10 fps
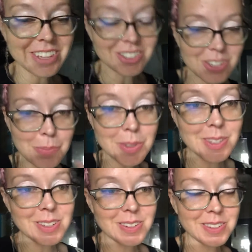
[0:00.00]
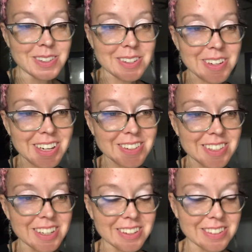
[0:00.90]
a jumpsuit, so I was
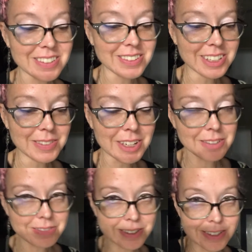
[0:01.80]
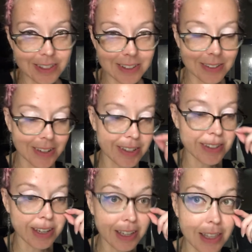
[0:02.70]
like, oh, cool, I'm going to unfold it and see what it looks
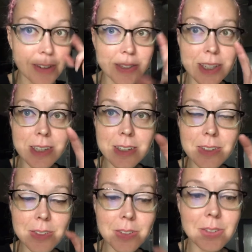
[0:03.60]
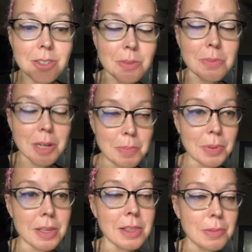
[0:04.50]
like. And there was a huge rip
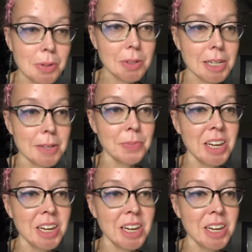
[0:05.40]
in the booty.